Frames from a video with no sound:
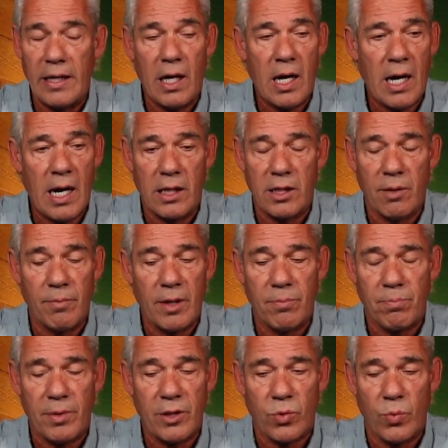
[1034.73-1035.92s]
argument
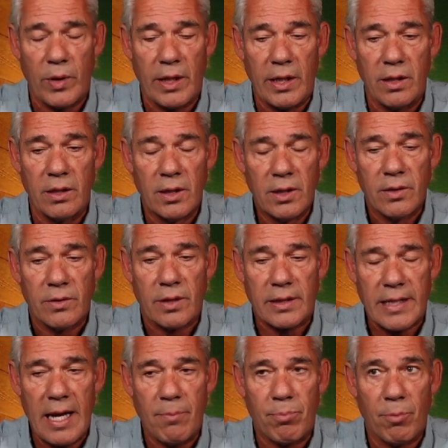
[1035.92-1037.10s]
between the
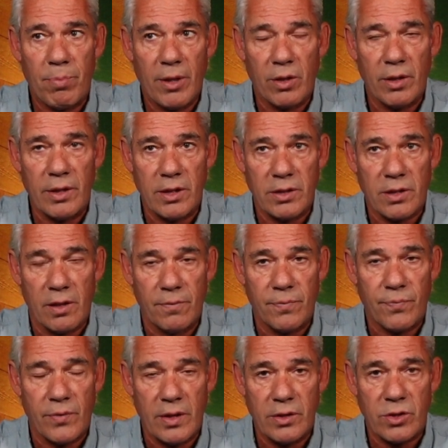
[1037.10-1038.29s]
capabilities of
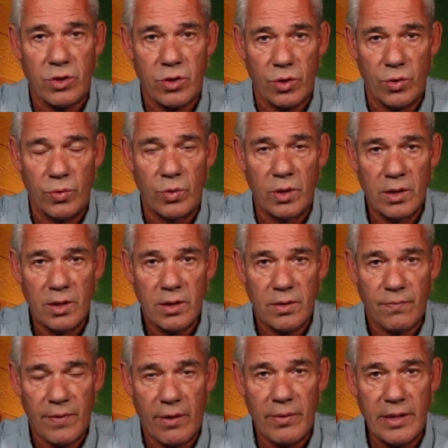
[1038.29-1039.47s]
these two
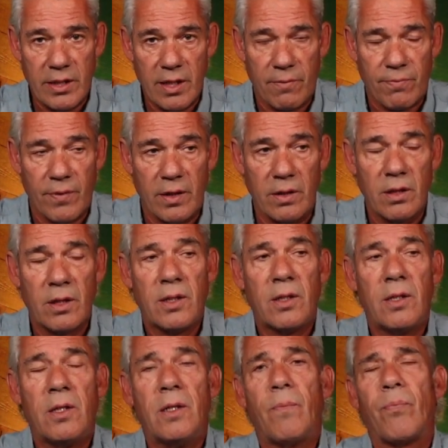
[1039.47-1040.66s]
very different
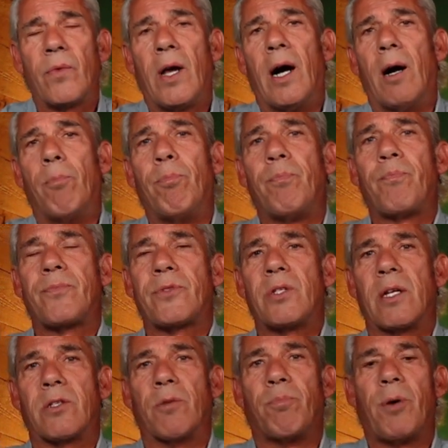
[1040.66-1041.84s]

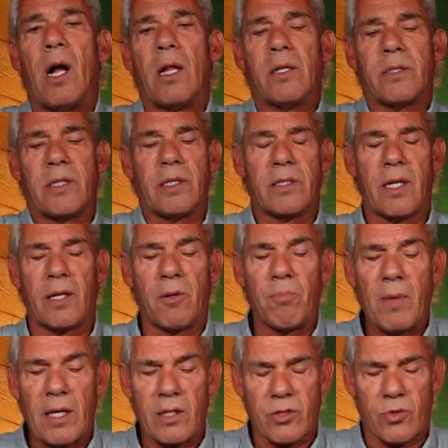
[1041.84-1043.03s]
sets of policies and
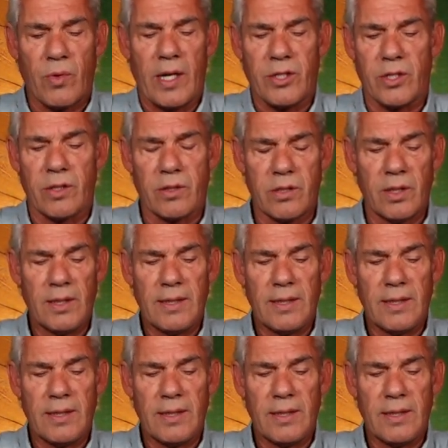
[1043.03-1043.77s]
administrations.